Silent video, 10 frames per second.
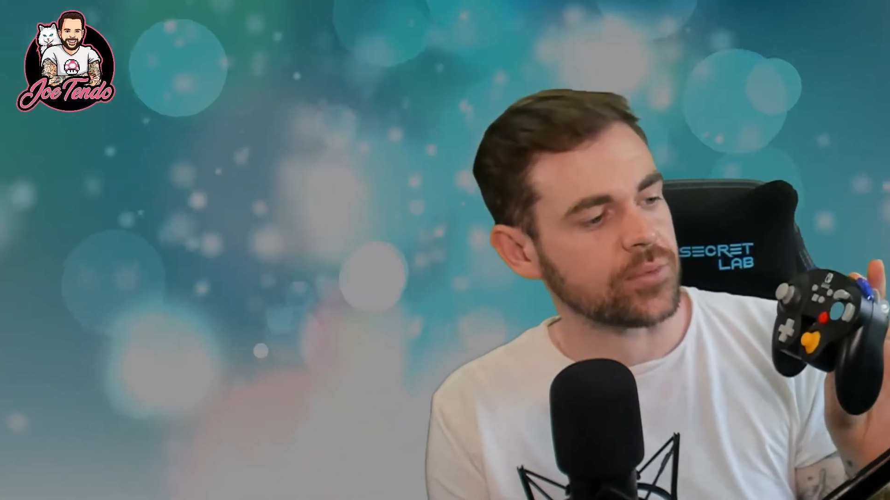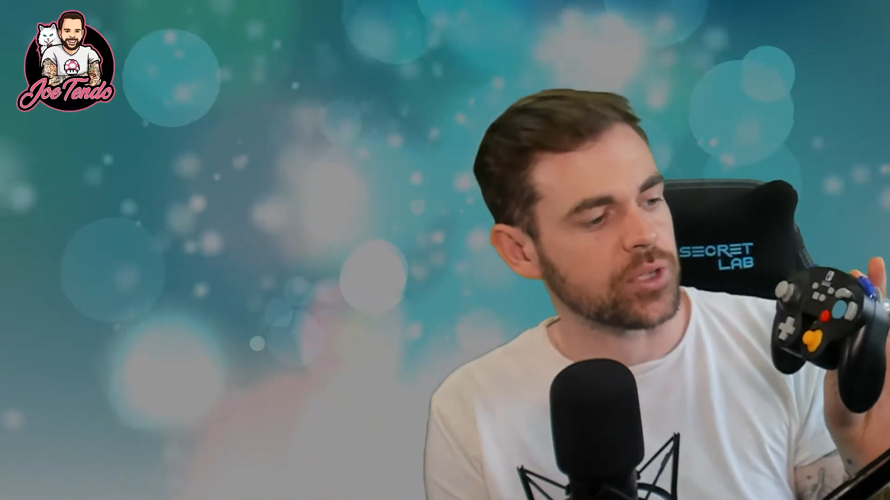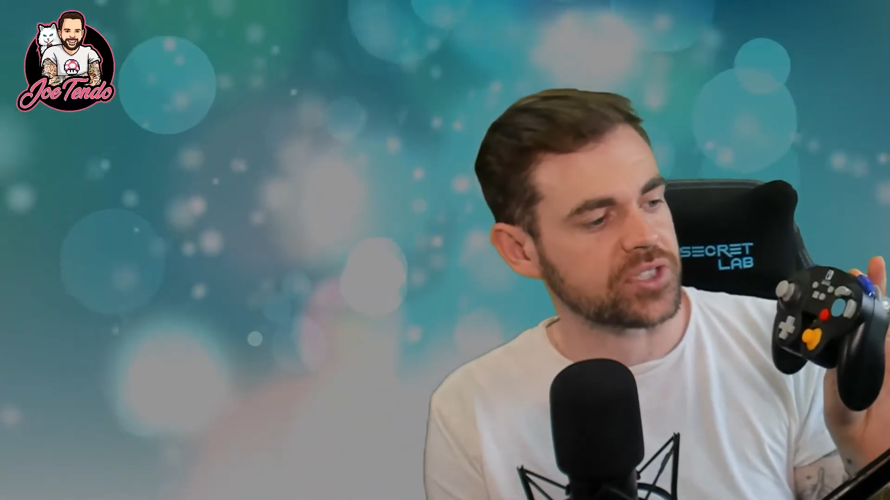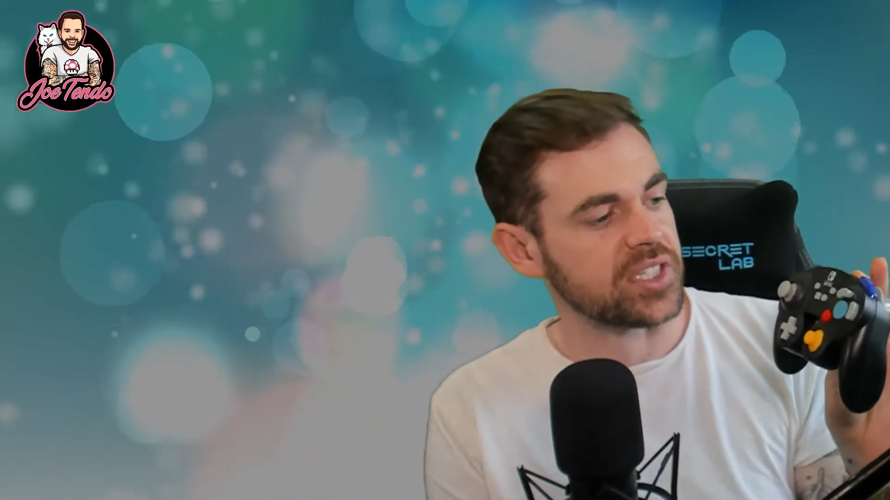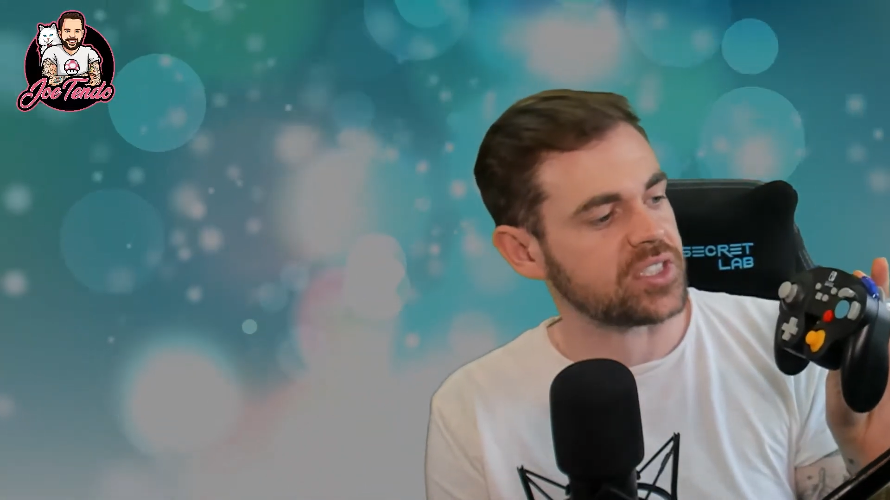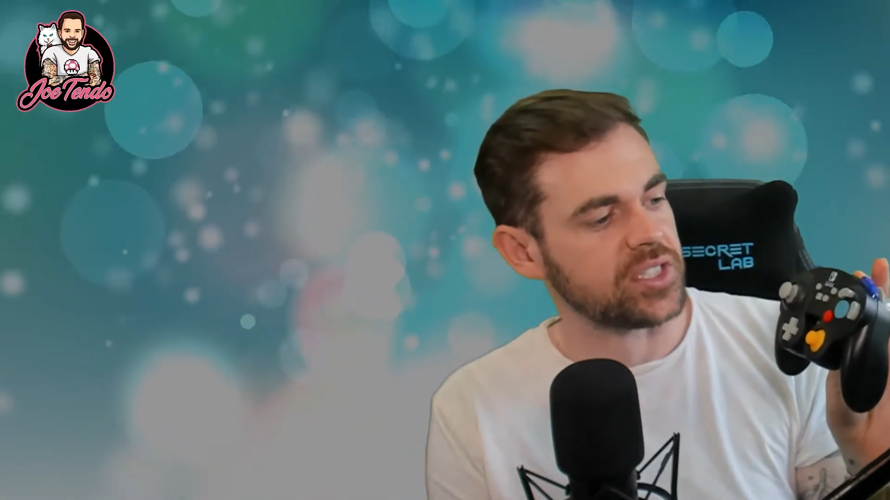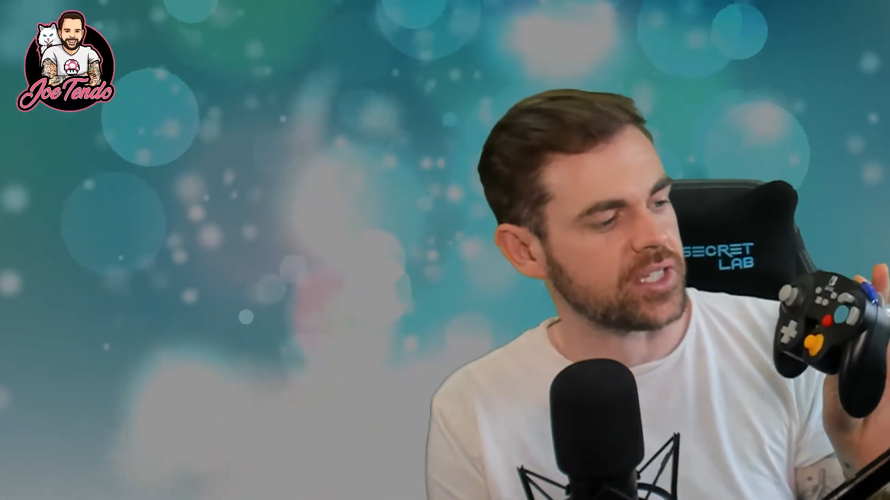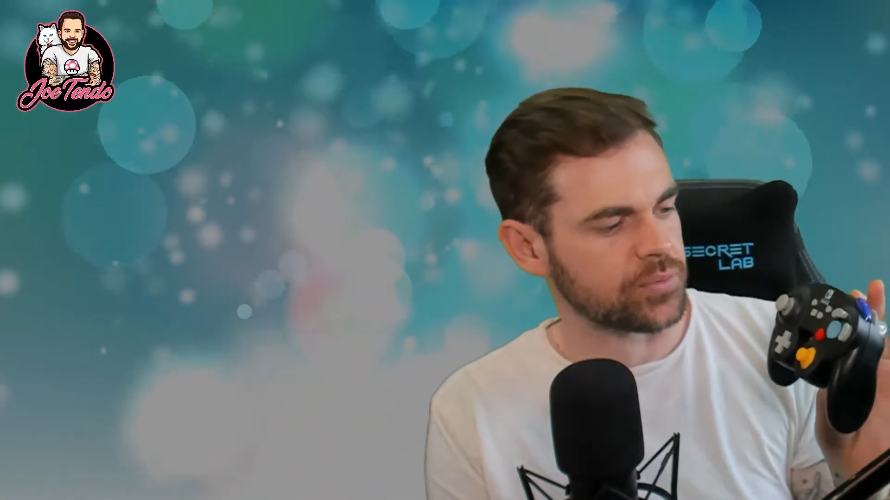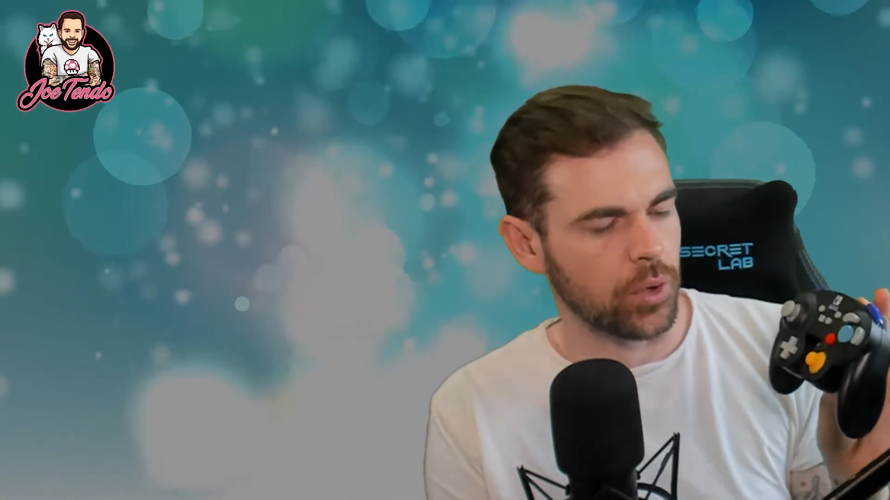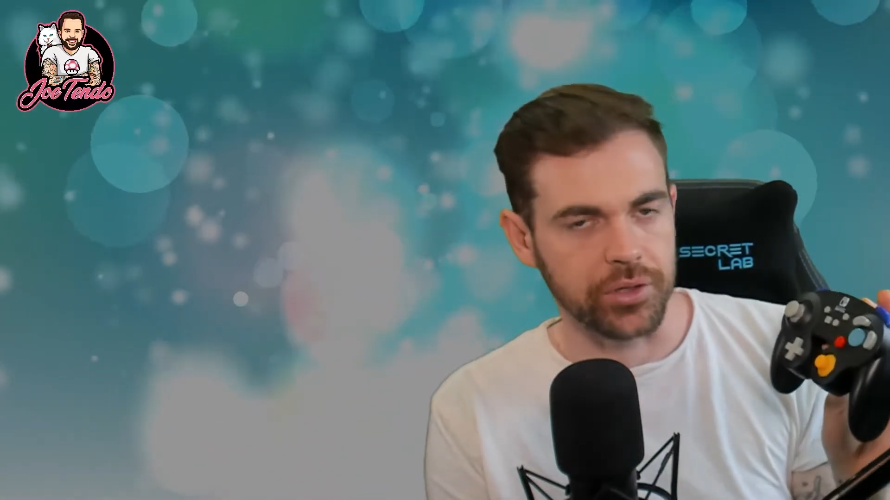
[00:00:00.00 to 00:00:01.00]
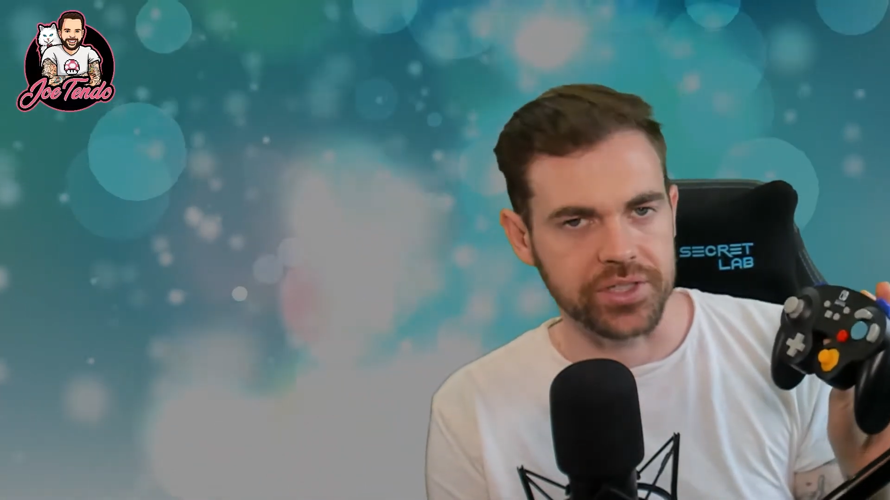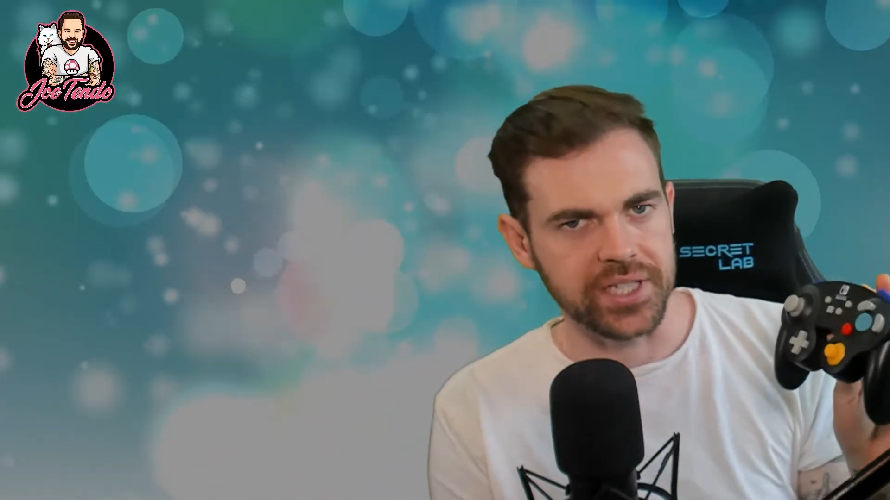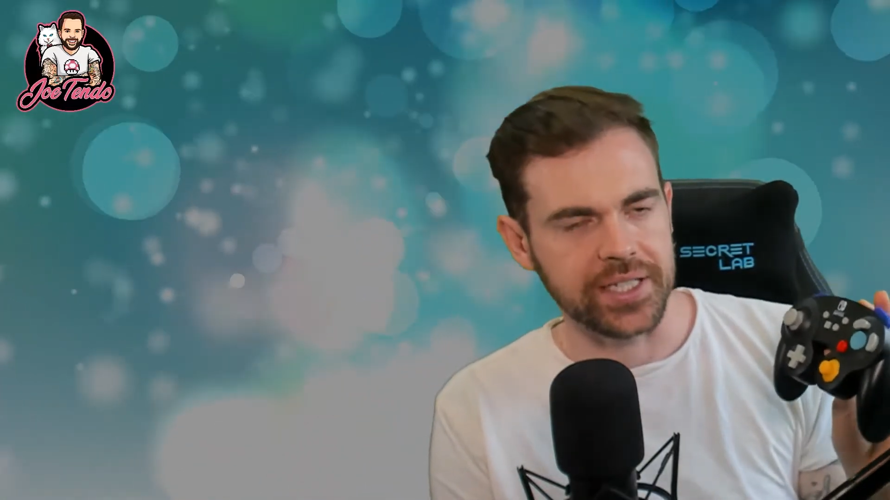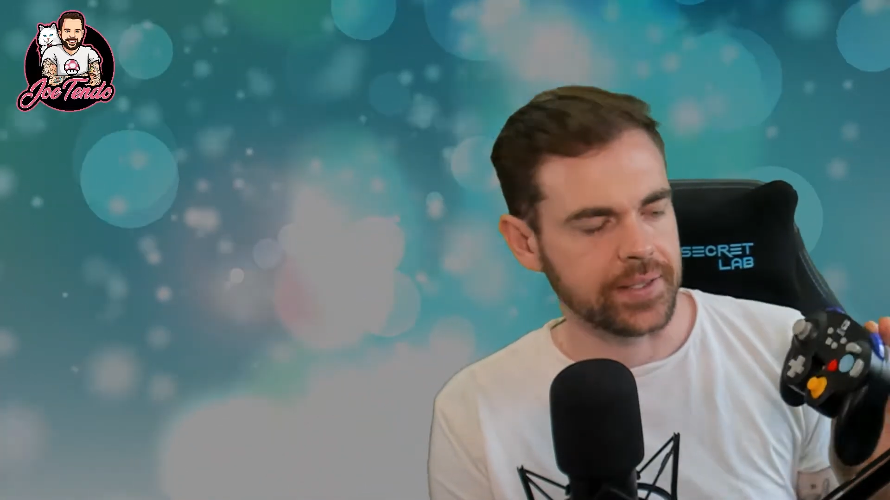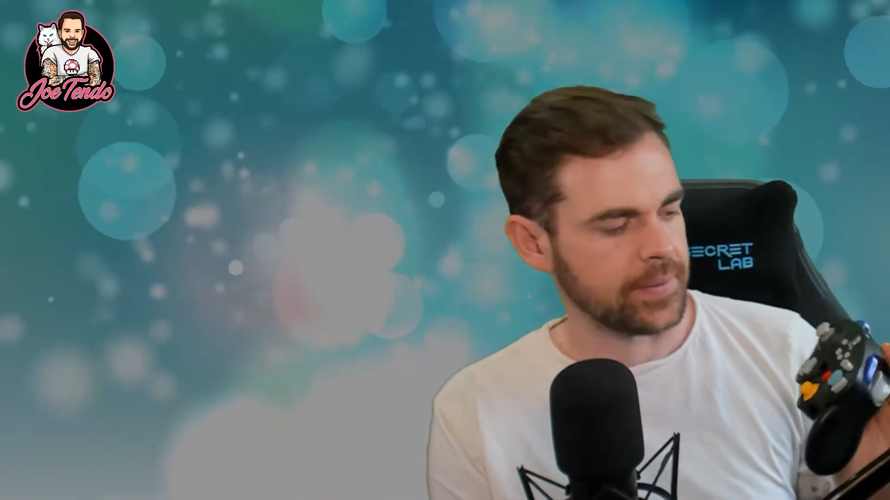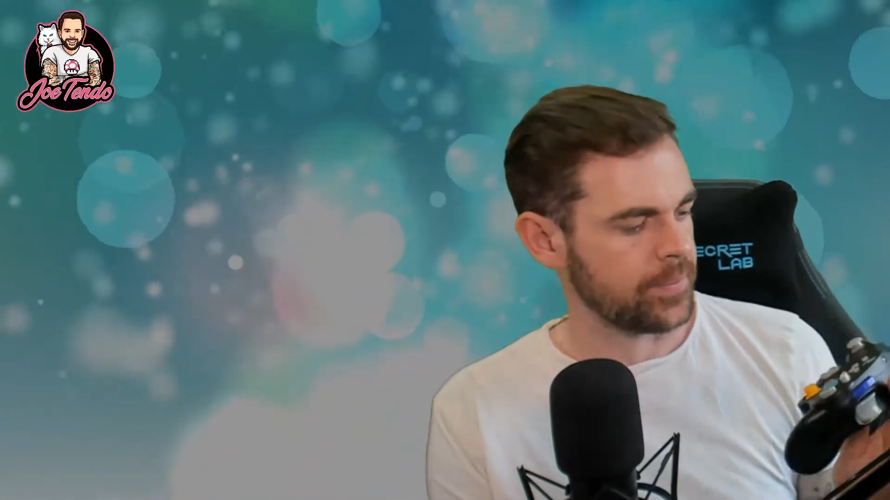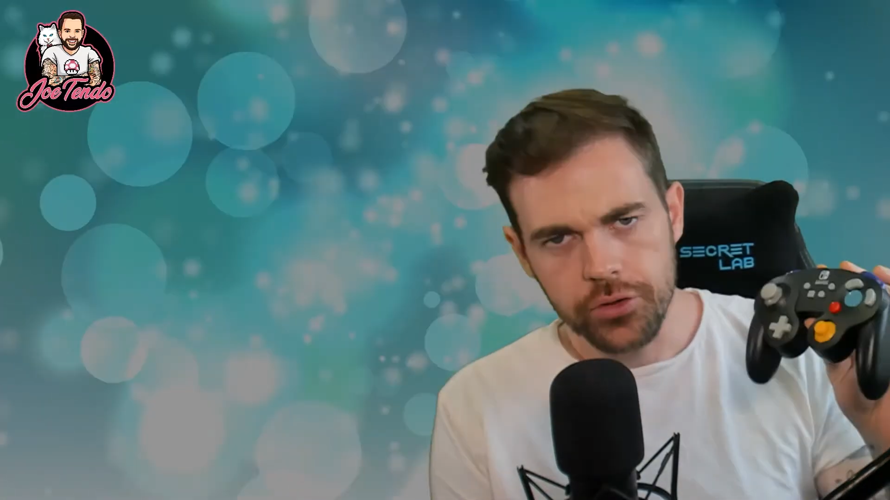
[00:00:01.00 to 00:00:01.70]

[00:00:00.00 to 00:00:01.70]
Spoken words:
it was in its year's warranty.